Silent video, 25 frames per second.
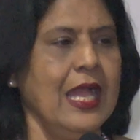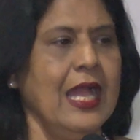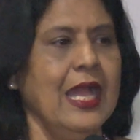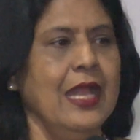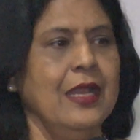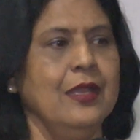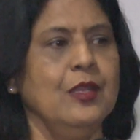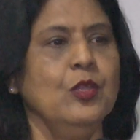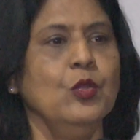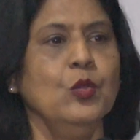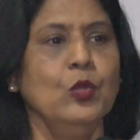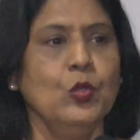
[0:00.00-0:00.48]

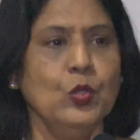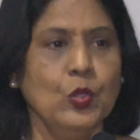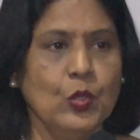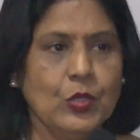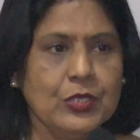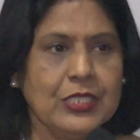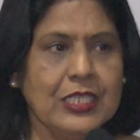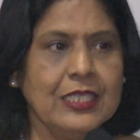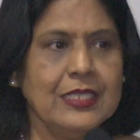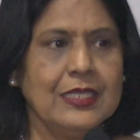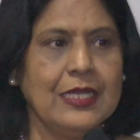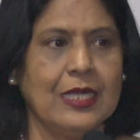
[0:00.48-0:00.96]
And you
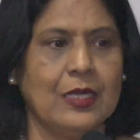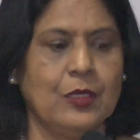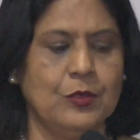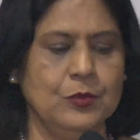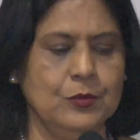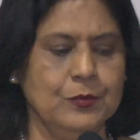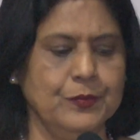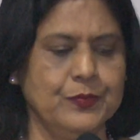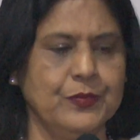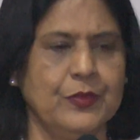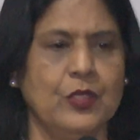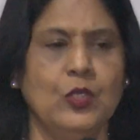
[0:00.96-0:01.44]
note it
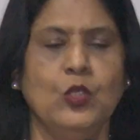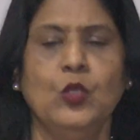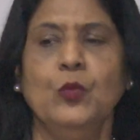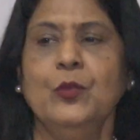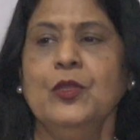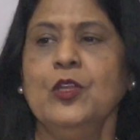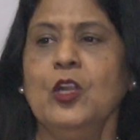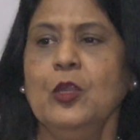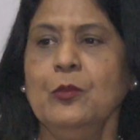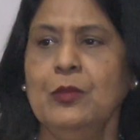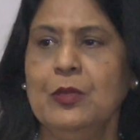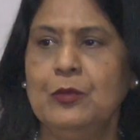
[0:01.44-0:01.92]
down, you
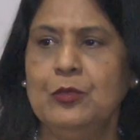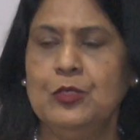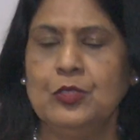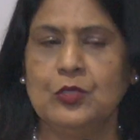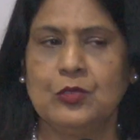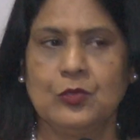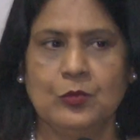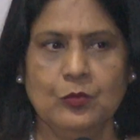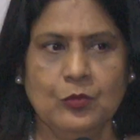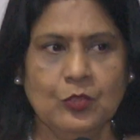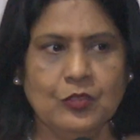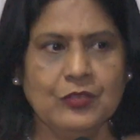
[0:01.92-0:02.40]
may not be able to
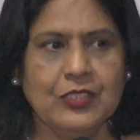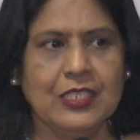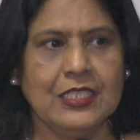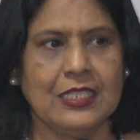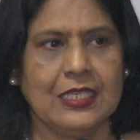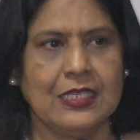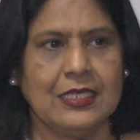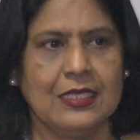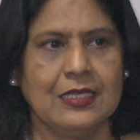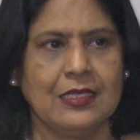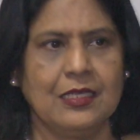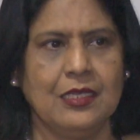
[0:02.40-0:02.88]
remove that
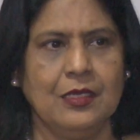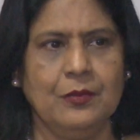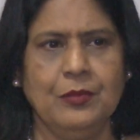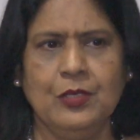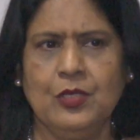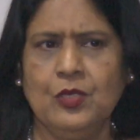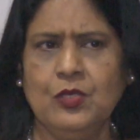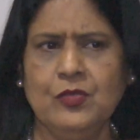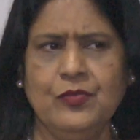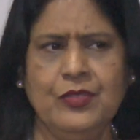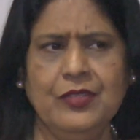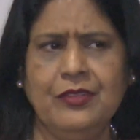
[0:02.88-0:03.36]
undercut
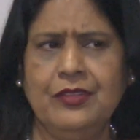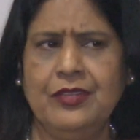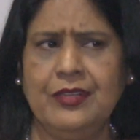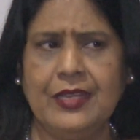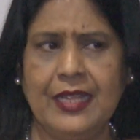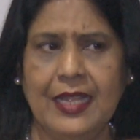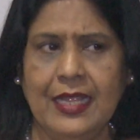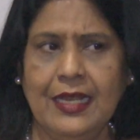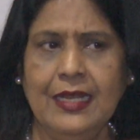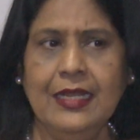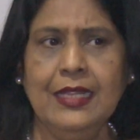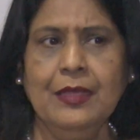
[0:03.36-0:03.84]
because we
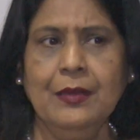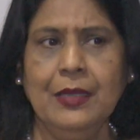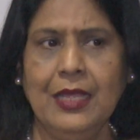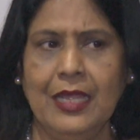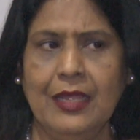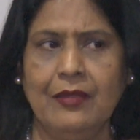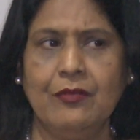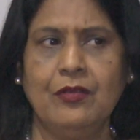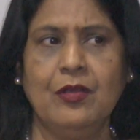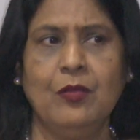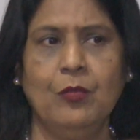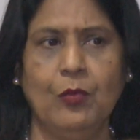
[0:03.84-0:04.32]
rarely
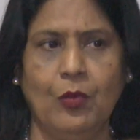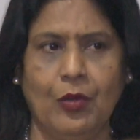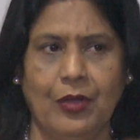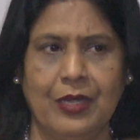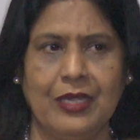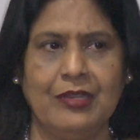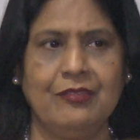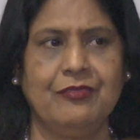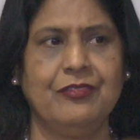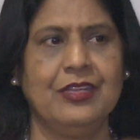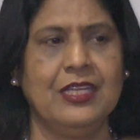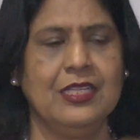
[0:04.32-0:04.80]
ever
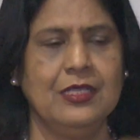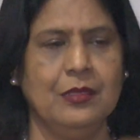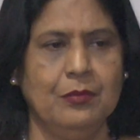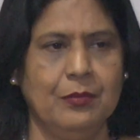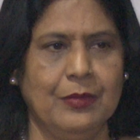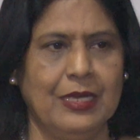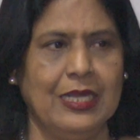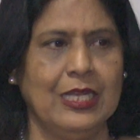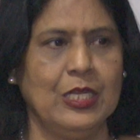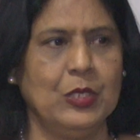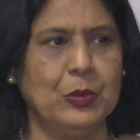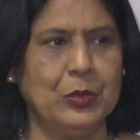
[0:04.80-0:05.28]
modify the
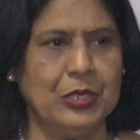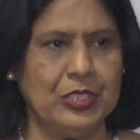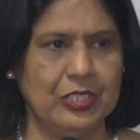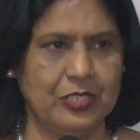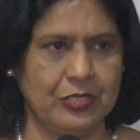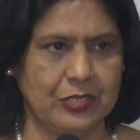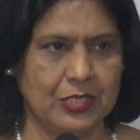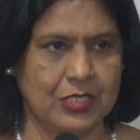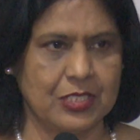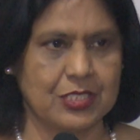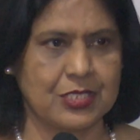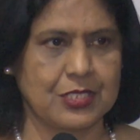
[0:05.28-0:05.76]

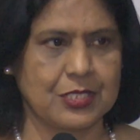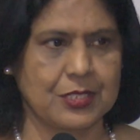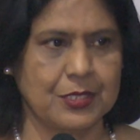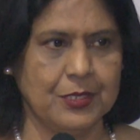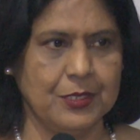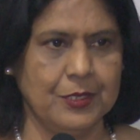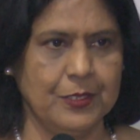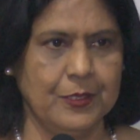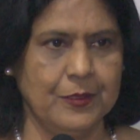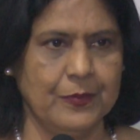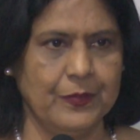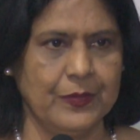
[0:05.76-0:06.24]
mylohyoid ridge.
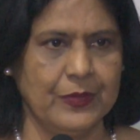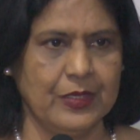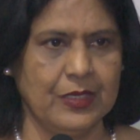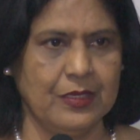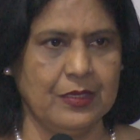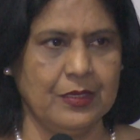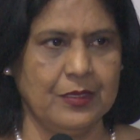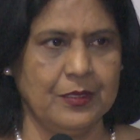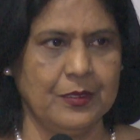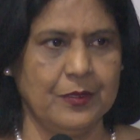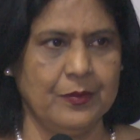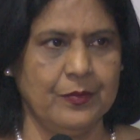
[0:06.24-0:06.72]

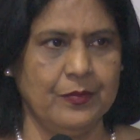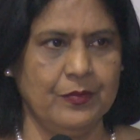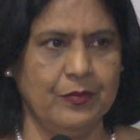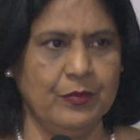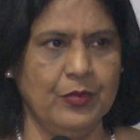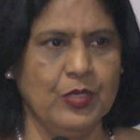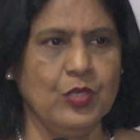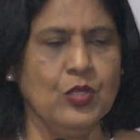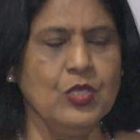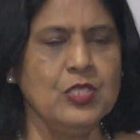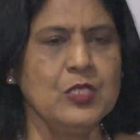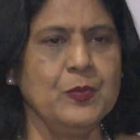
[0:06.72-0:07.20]

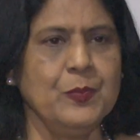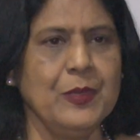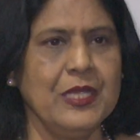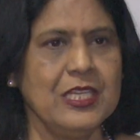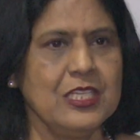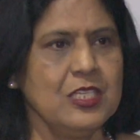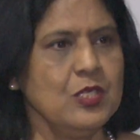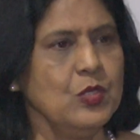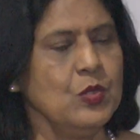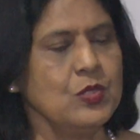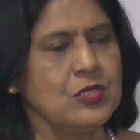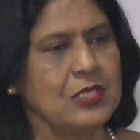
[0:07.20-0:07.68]
Because
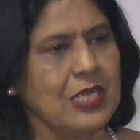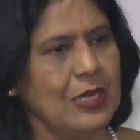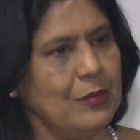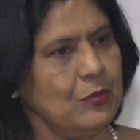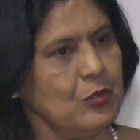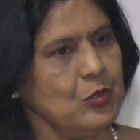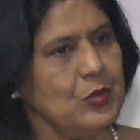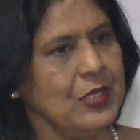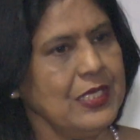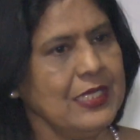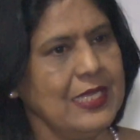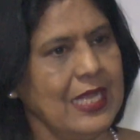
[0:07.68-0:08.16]
patient who's
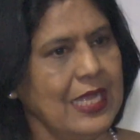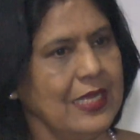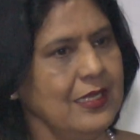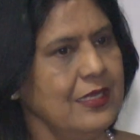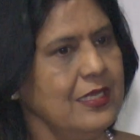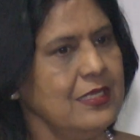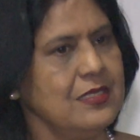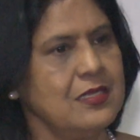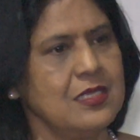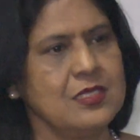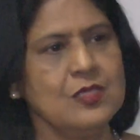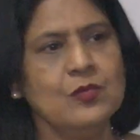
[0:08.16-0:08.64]
come to it
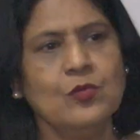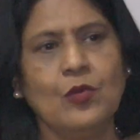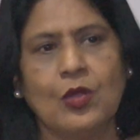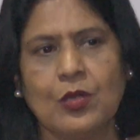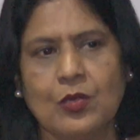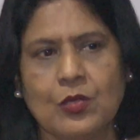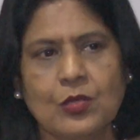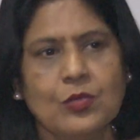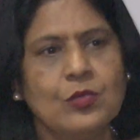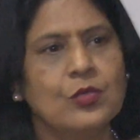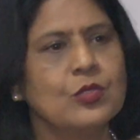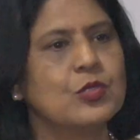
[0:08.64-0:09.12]
that age doesn't
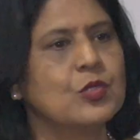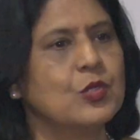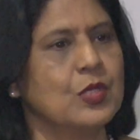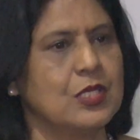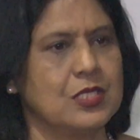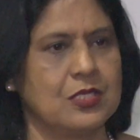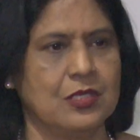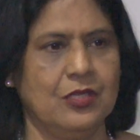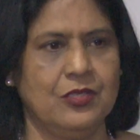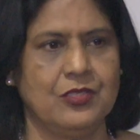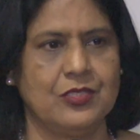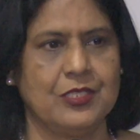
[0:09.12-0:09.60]
want to go through
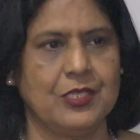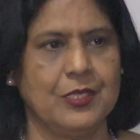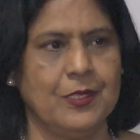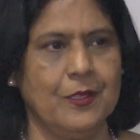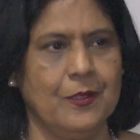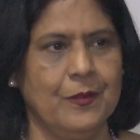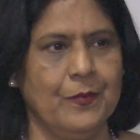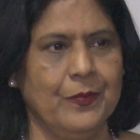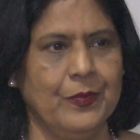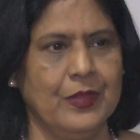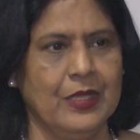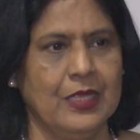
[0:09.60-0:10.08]
a surgery.
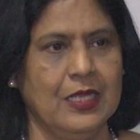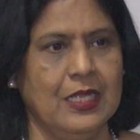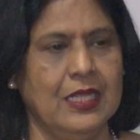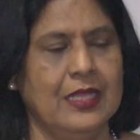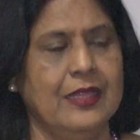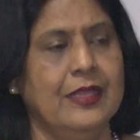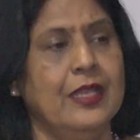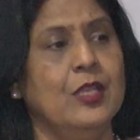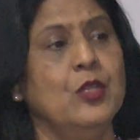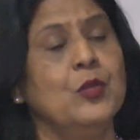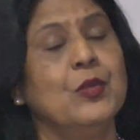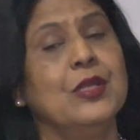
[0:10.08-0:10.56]

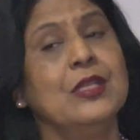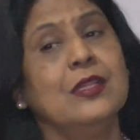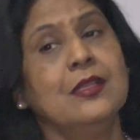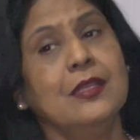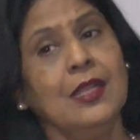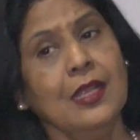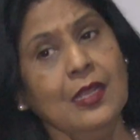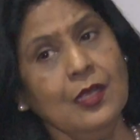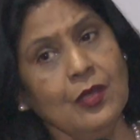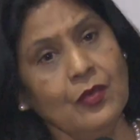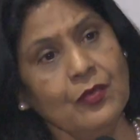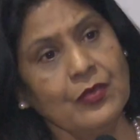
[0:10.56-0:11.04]
Then you can
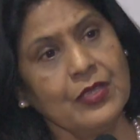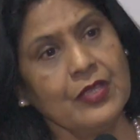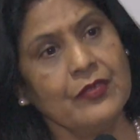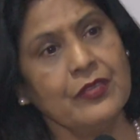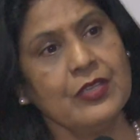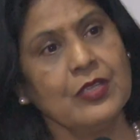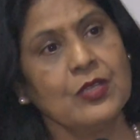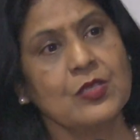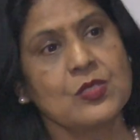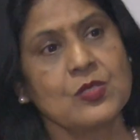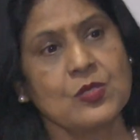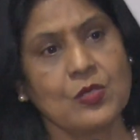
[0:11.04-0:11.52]
think of
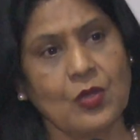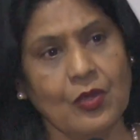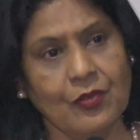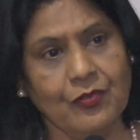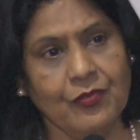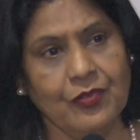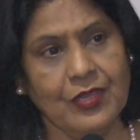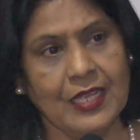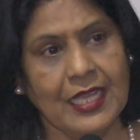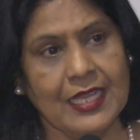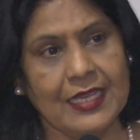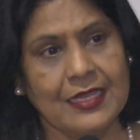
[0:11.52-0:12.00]
giving a
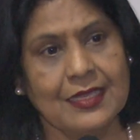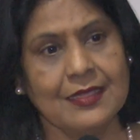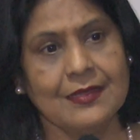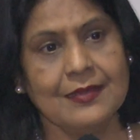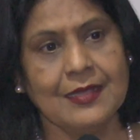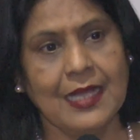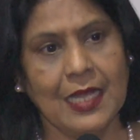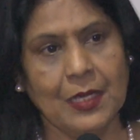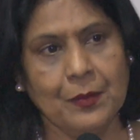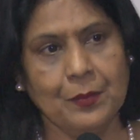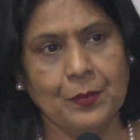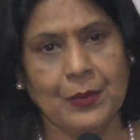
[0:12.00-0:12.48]
soft line
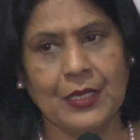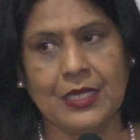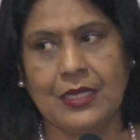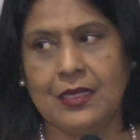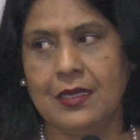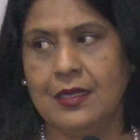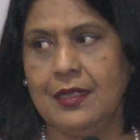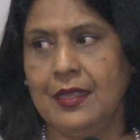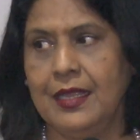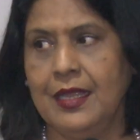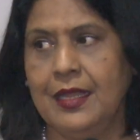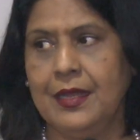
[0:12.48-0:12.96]
in that
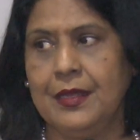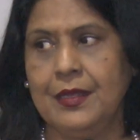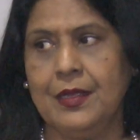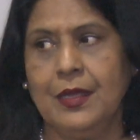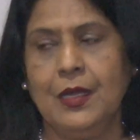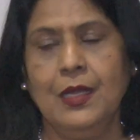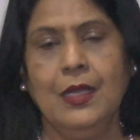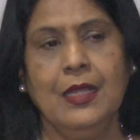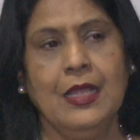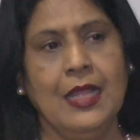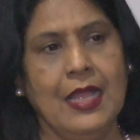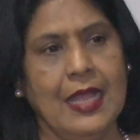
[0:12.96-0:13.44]
particular
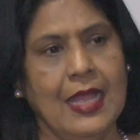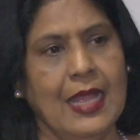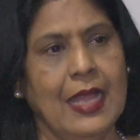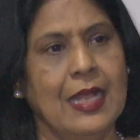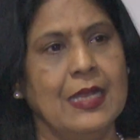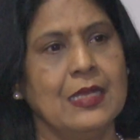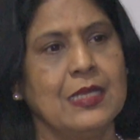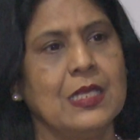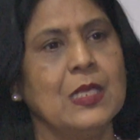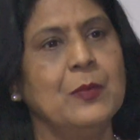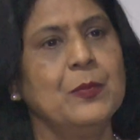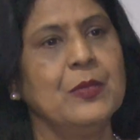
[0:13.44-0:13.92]
area
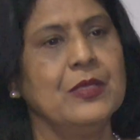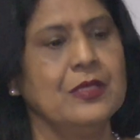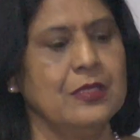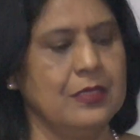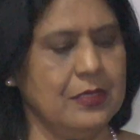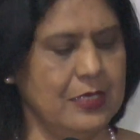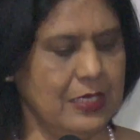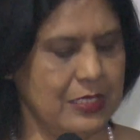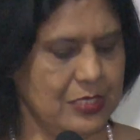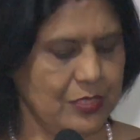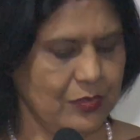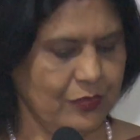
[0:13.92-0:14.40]
and keeping
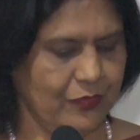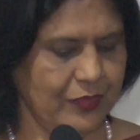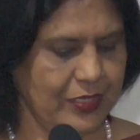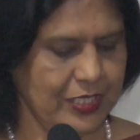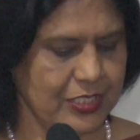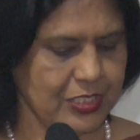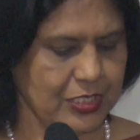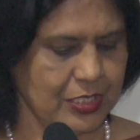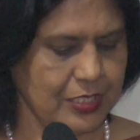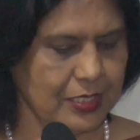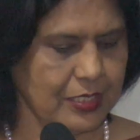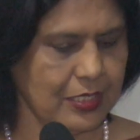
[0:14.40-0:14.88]
the denture
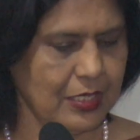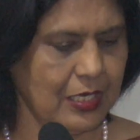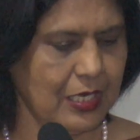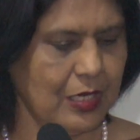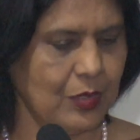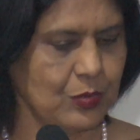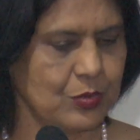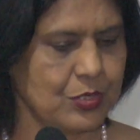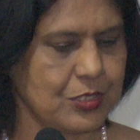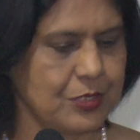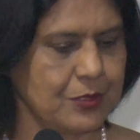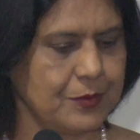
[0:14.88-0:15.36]
flexure
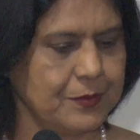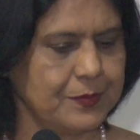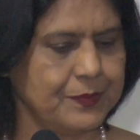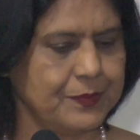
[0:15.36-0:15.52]
out.